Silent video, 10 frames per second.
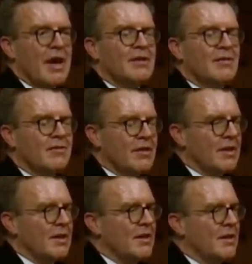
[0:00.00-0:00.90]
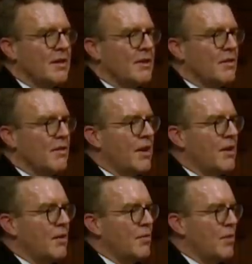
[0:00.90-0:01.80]
and you see that
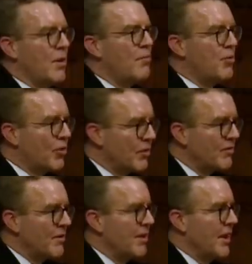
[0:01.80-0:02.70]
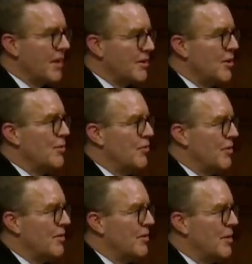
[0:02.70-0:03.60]
they, we are poisoning our
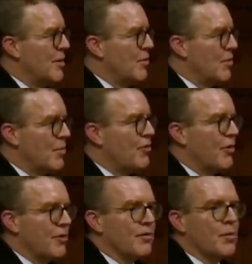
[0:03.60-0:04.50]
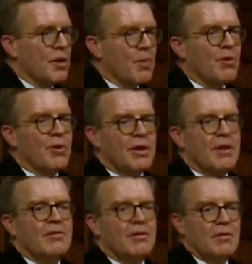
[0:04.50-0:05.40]
children with the products we are putting
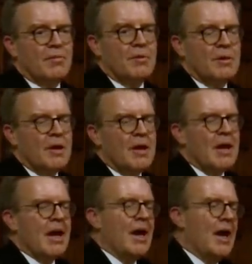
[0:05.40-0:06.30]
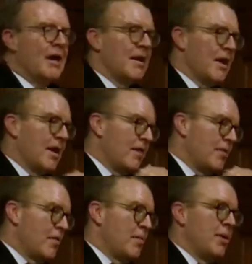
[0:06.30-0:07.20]
into them. Mm. And if
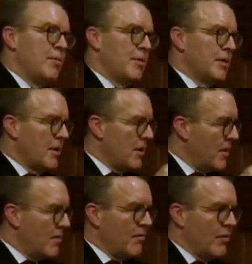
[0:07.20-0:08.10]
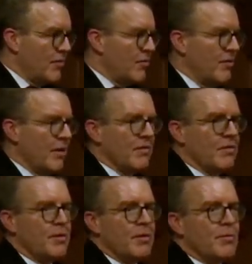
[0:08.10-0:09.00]
there are people, you know, I know the voluntary
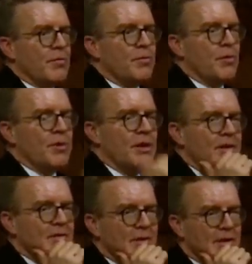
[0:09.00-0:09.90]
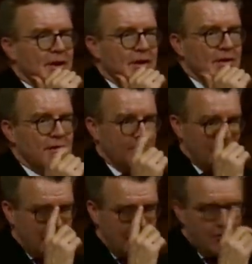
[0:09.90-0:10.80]
sector people were probably here tonight, and I
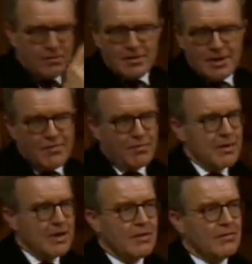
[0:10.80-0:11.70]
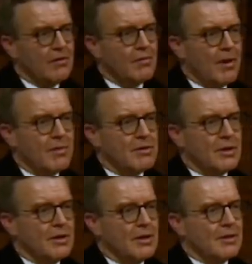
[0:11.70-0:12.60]
never mean this
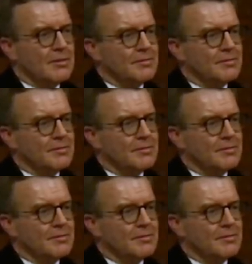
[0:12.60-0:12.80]
disparagingly.